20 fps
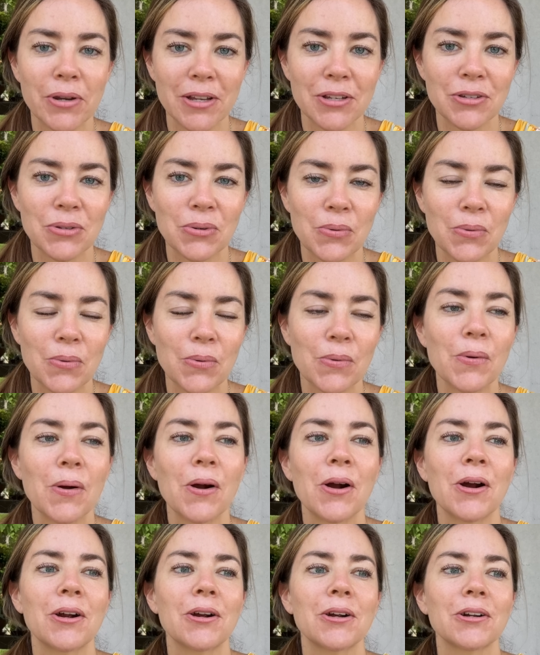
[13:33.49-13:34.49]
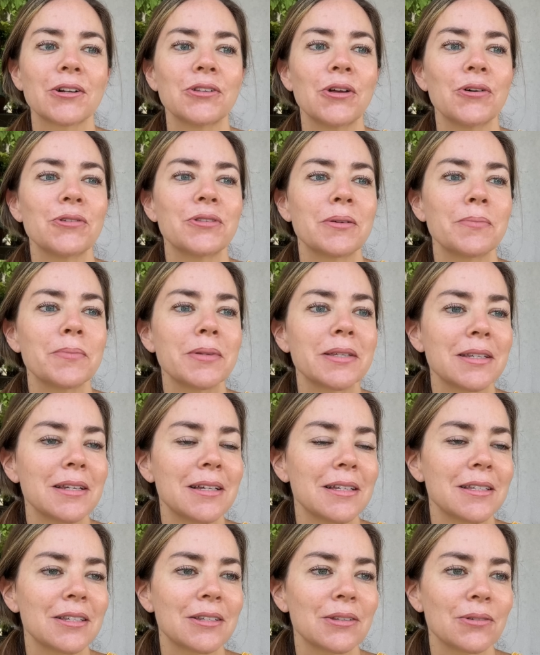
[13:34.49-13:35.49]
into our clothing
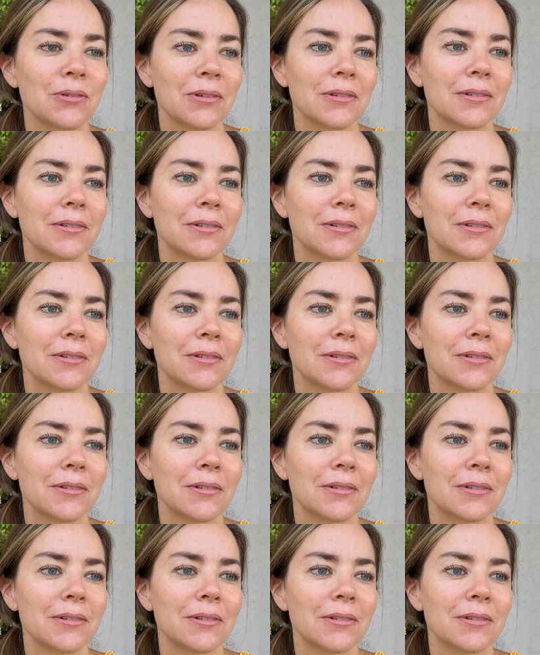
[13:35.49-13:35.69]
business.